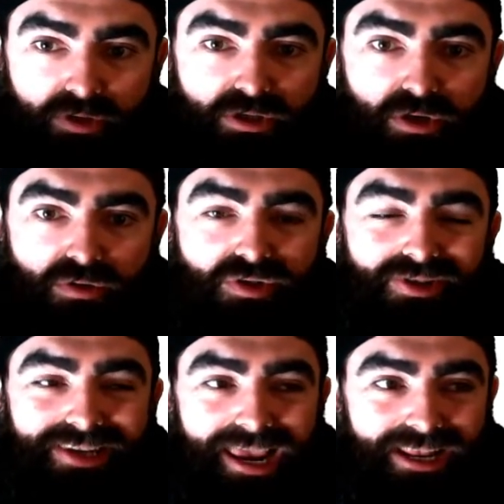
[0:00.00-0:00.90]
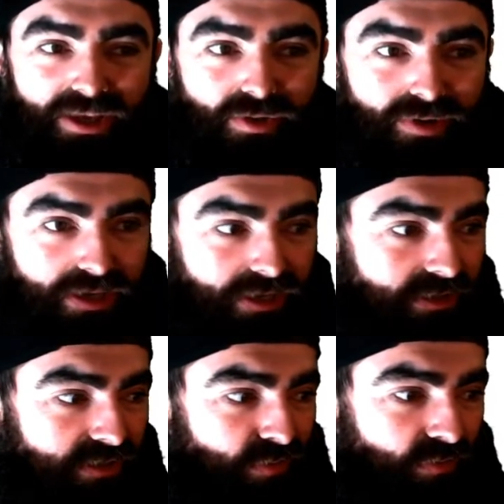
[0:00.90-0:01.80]
It shows you the data you need
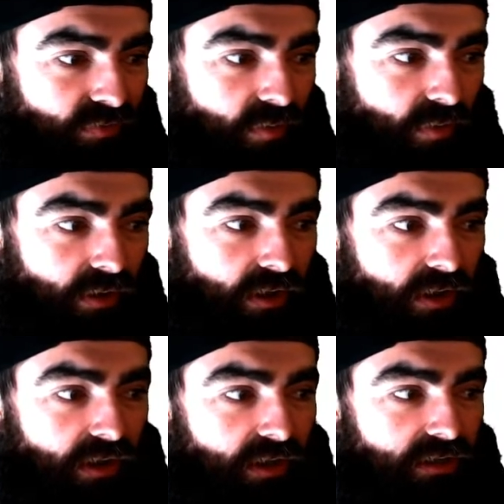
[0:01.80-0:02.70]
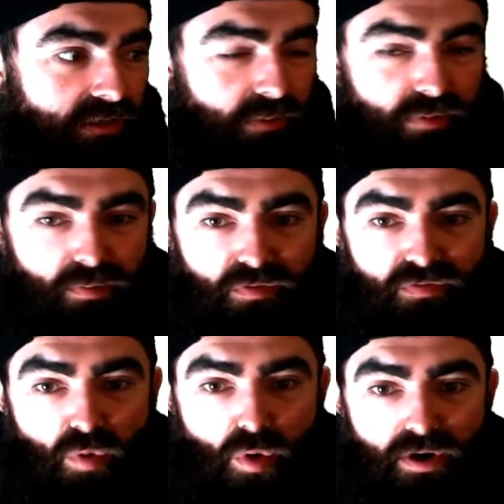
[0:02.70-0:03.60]
to move forward. Tip number
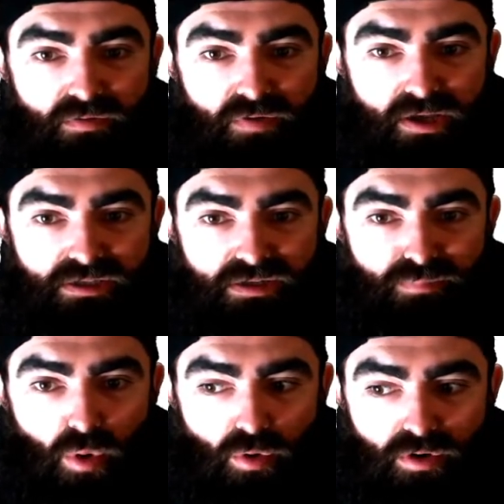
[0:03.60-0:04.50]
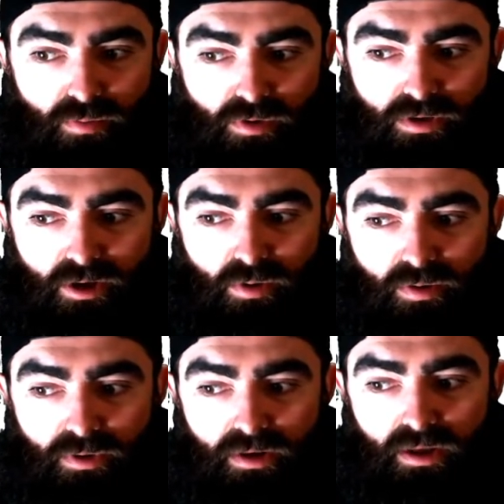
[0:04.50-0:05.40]
4, invest in portable
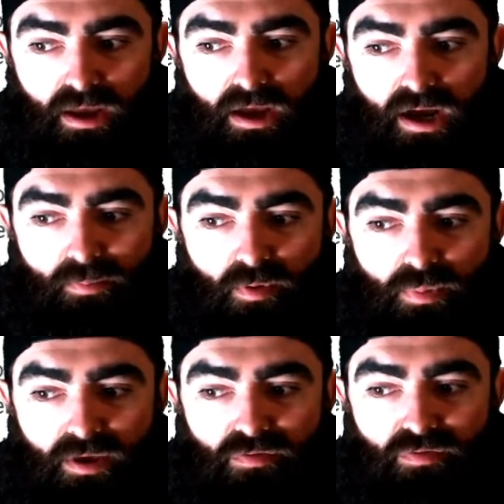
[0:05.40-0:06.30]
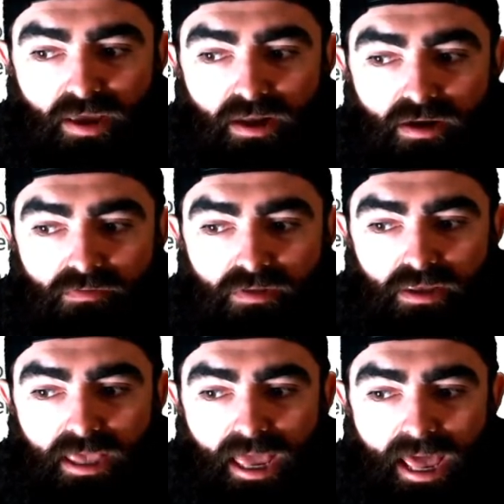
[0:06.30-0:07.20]
equipment. I'm a big fan of the
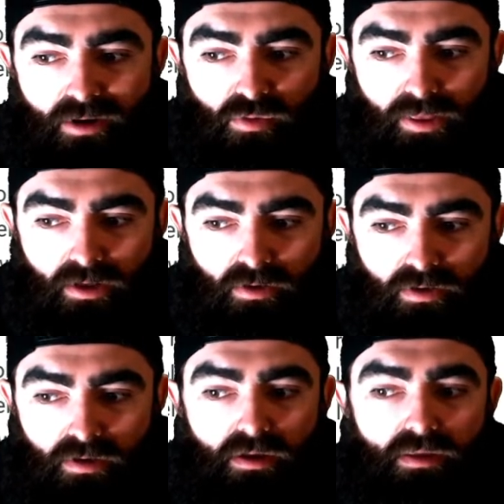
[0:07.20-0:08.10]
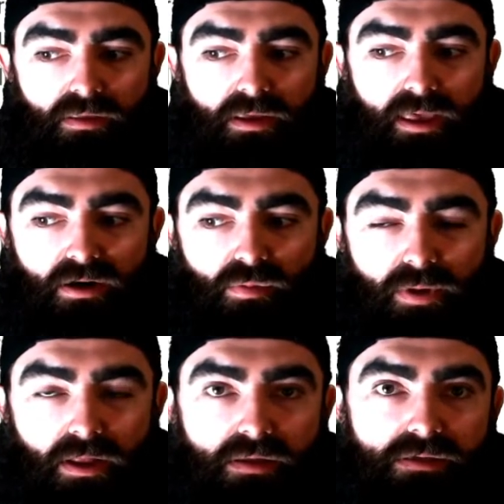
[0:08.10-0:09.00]
kettlebell. The
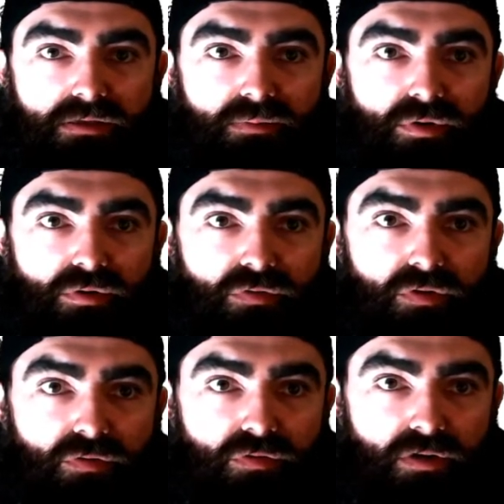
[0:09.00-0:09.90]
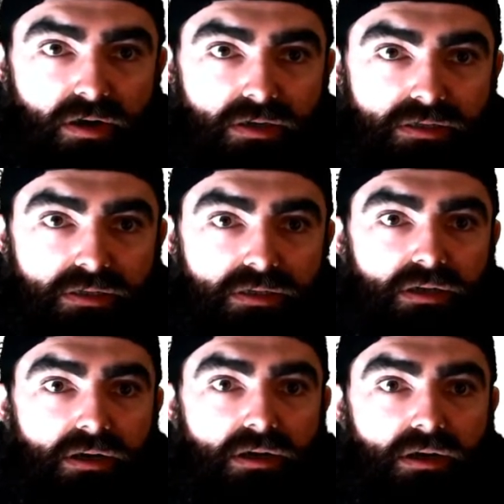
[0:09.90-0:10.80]
kettlebell is the move for us.
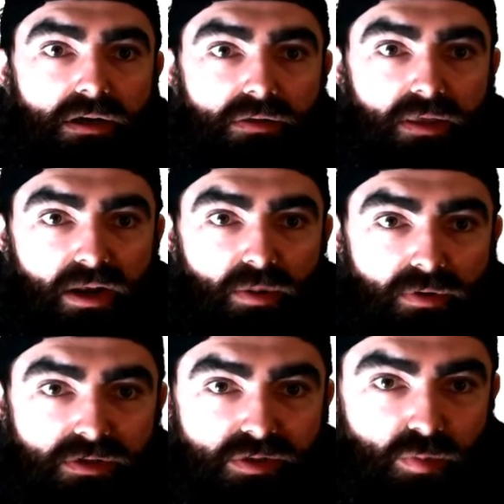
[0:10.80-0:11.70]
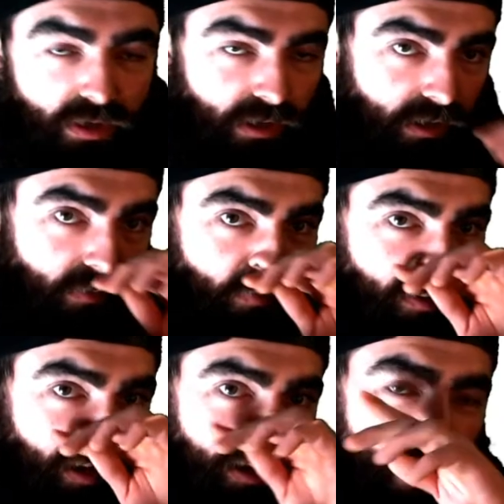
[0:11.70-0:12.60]
The kettlebell swing, a
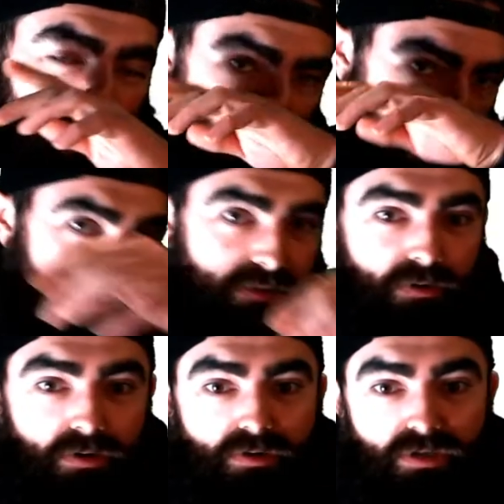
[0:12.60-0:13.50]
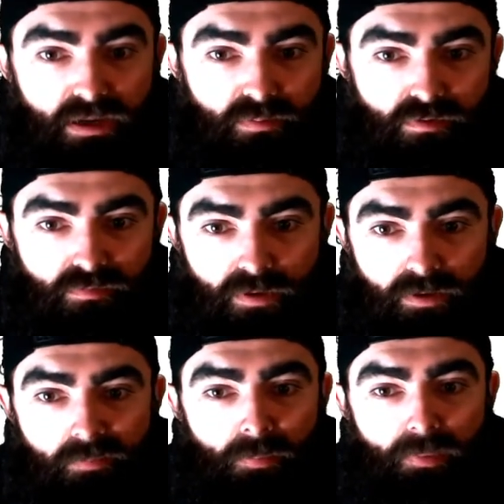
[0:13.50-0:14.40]
very dynamic posterior chain
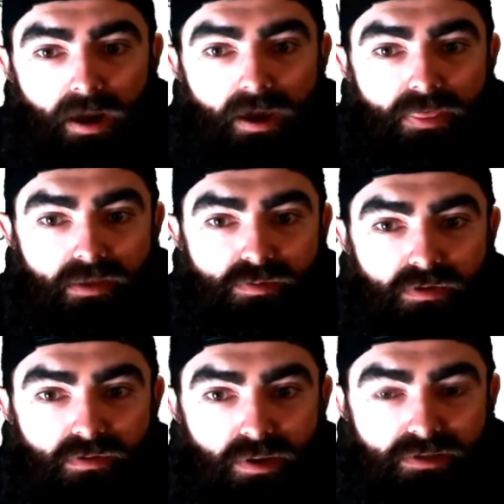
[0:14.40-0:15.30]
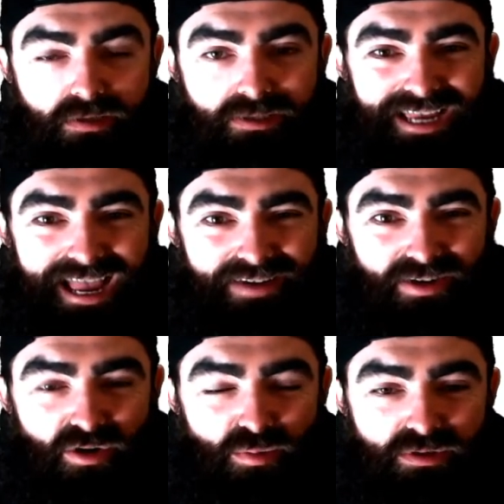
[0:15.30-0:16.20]
movement. I think it's one of the best things to have
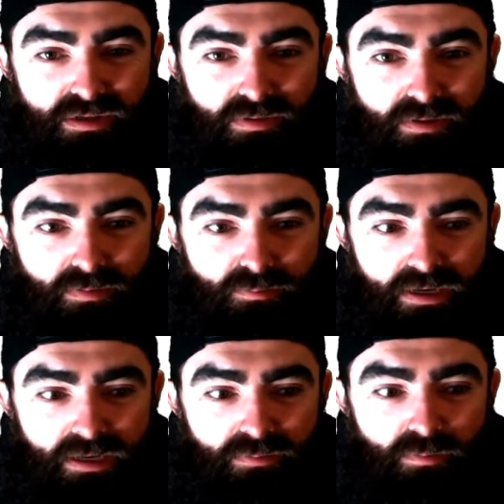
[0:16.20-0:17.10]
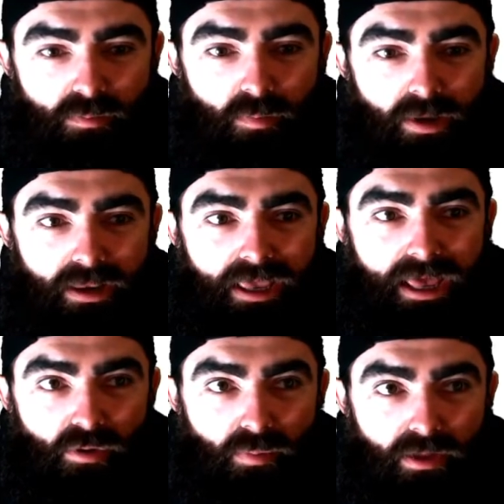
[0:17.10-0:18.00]
at home is a medium weight
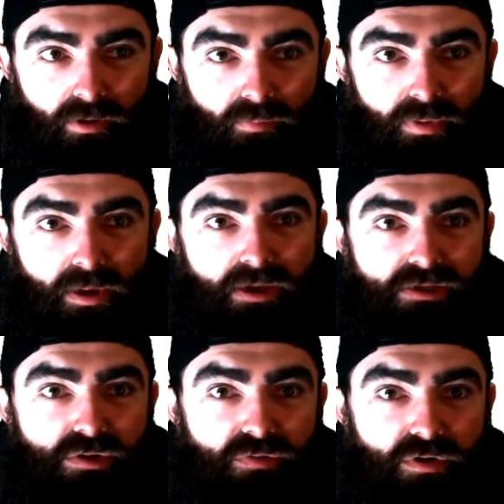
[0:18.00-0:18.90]
kettlebell. So